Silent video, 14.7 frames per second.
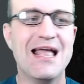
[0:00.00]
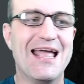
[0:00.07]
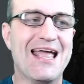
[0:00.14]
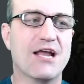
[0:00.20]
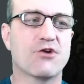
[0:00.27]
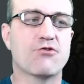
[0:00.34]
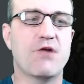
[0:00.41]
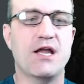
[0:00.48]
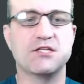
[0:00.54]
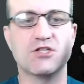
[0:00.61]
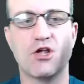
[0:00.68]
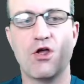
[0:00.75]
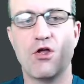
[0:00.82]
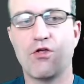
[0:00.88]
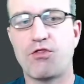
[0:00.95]
it creates
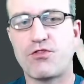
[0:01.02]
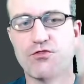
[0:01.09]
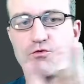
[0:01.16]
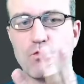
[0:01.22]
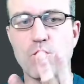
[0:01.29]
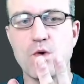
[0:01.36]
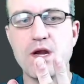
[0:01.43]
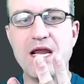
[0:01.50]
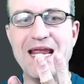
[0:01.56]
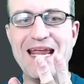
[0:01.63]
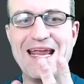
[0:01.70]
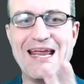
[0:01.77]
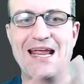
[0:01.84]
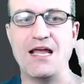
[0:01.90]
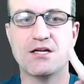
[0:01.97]

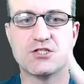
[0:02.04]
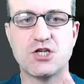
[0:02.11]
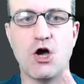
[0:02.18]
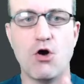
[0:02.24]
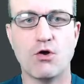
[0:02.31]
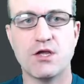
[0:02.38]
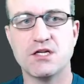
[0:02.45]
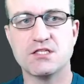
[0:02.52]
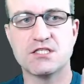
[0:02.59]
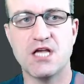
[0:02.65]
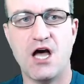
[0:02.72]
3 tokens